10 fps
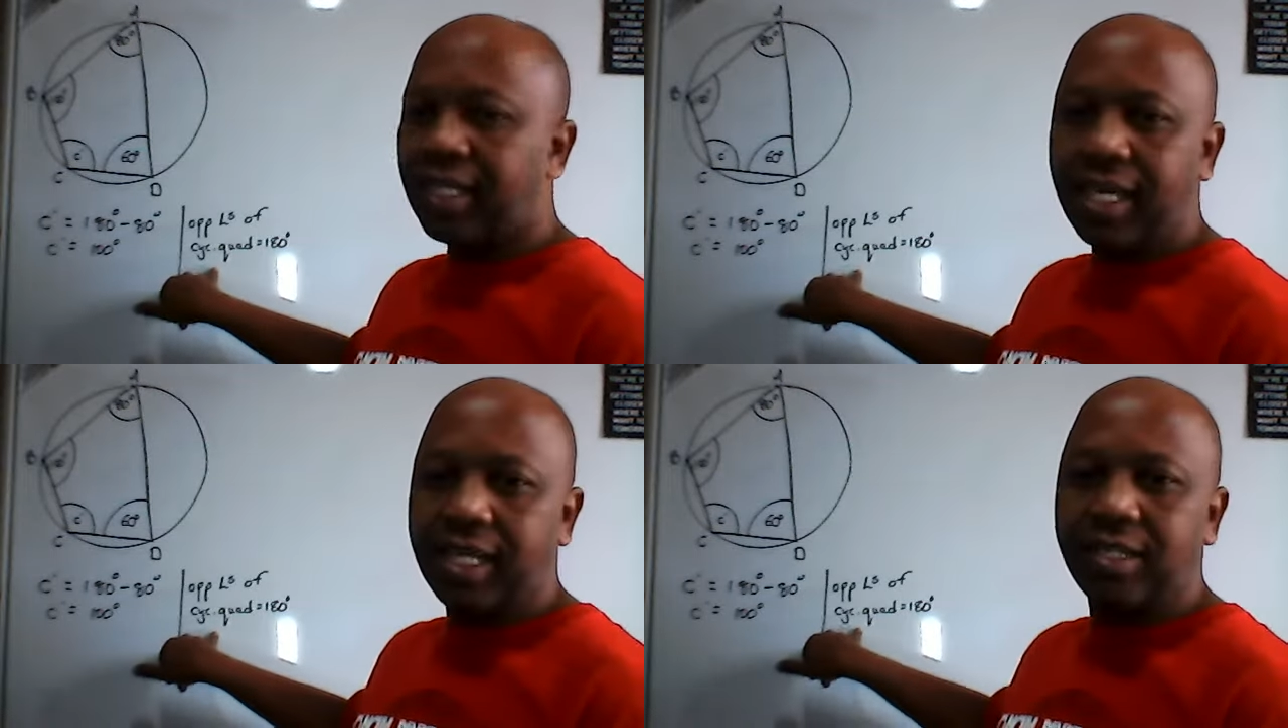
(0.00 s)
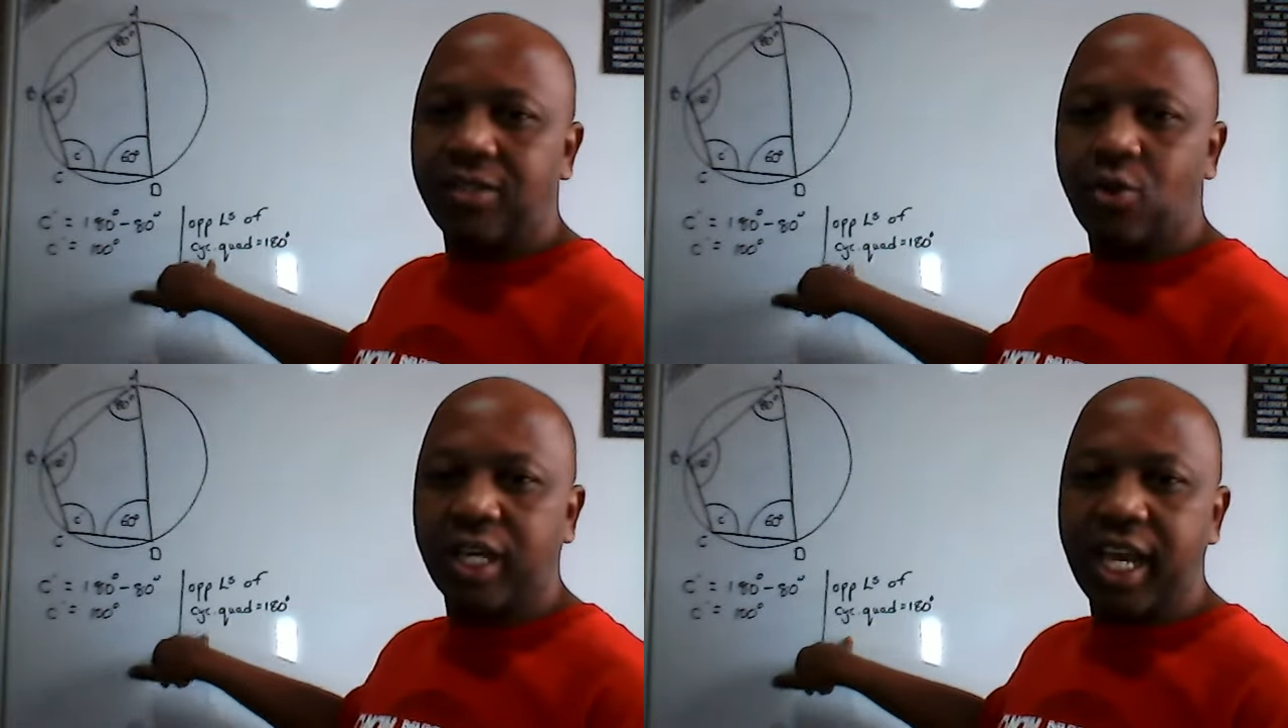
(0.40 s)
is.
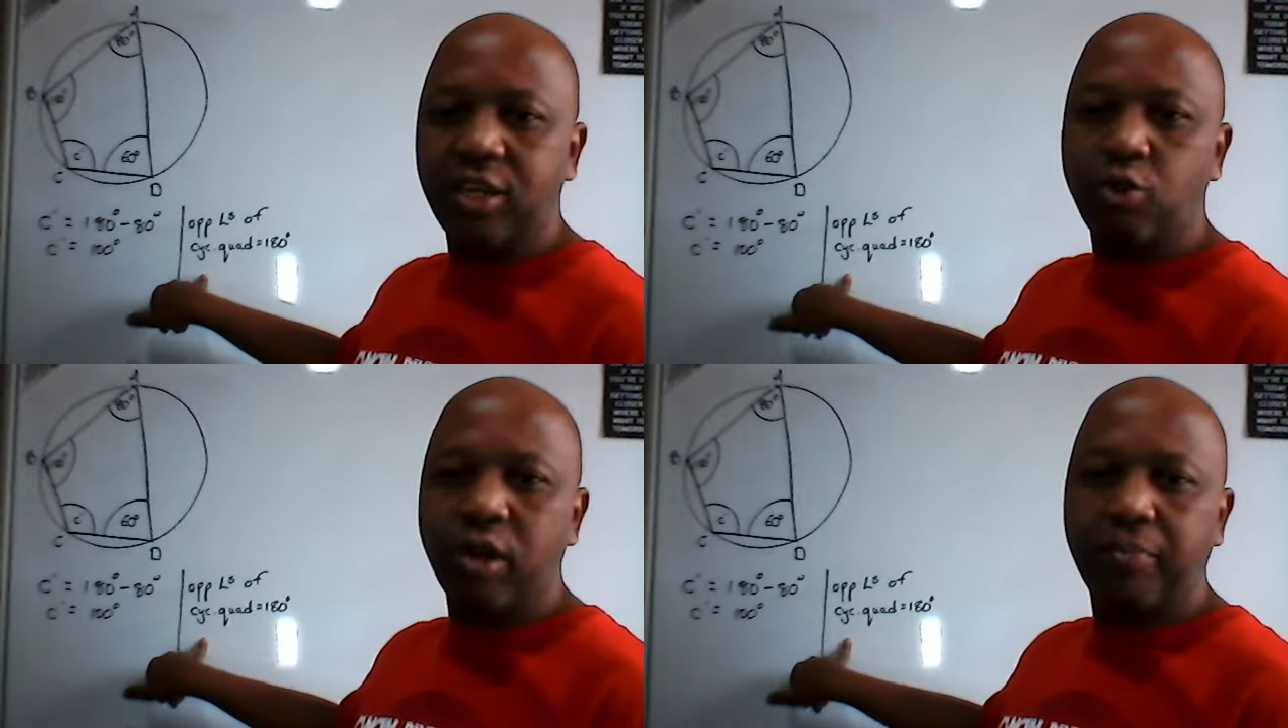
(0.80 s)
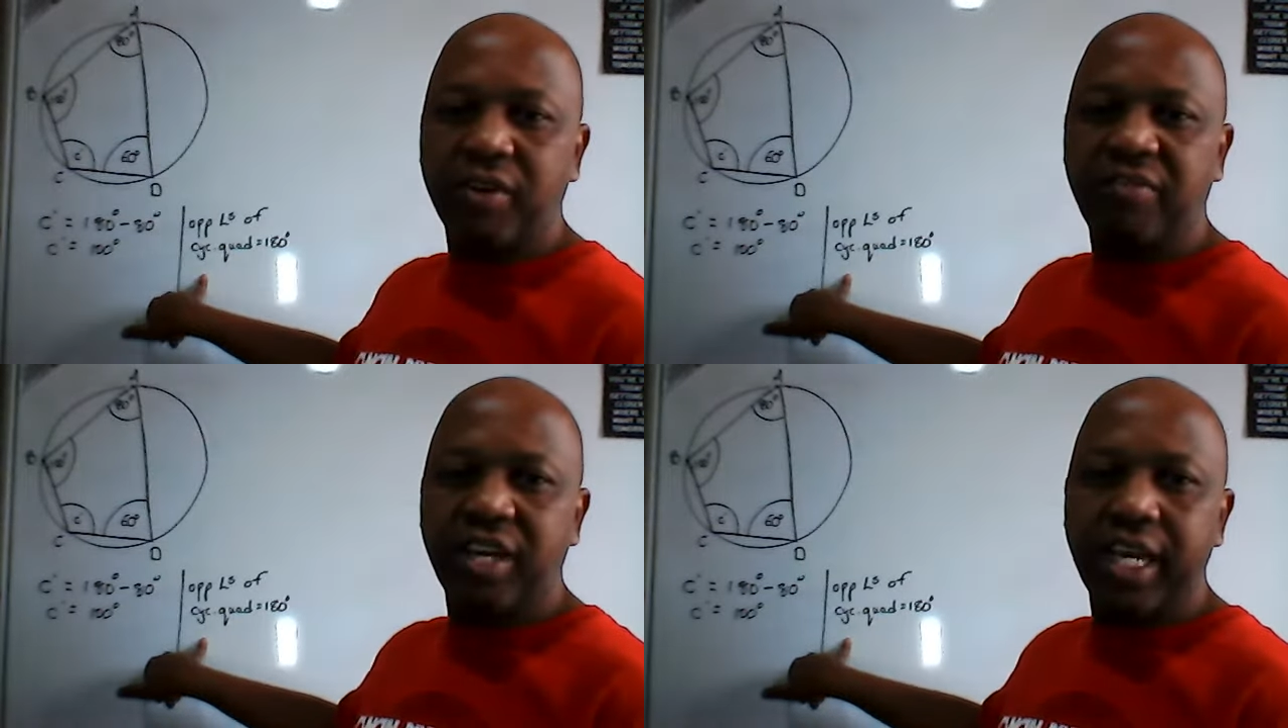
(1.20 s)
It's okay to
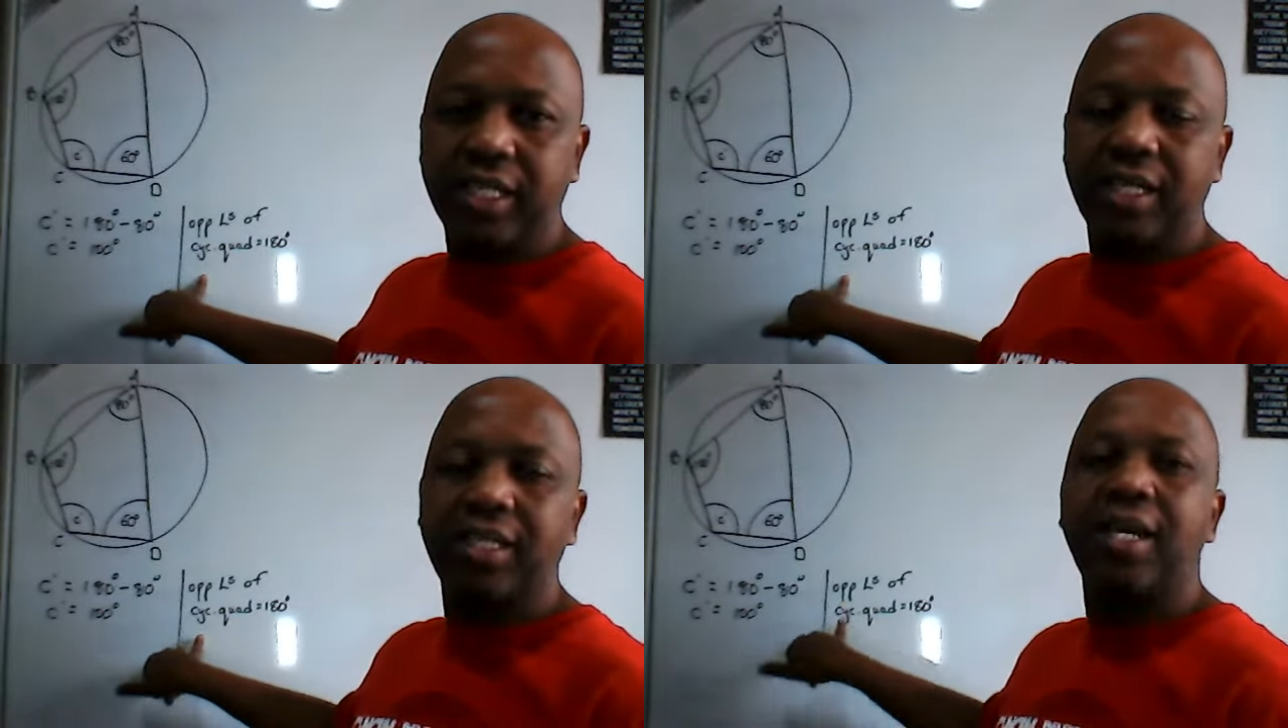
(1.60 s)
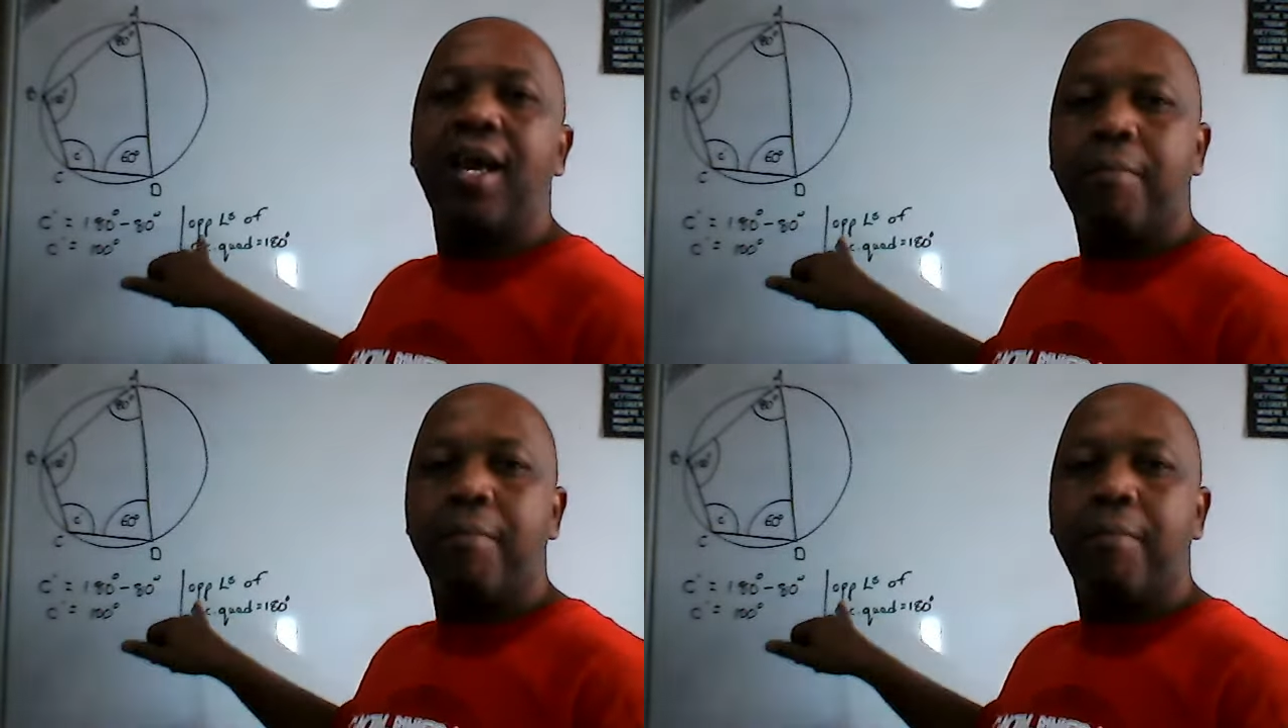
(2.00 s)
abbreviate it,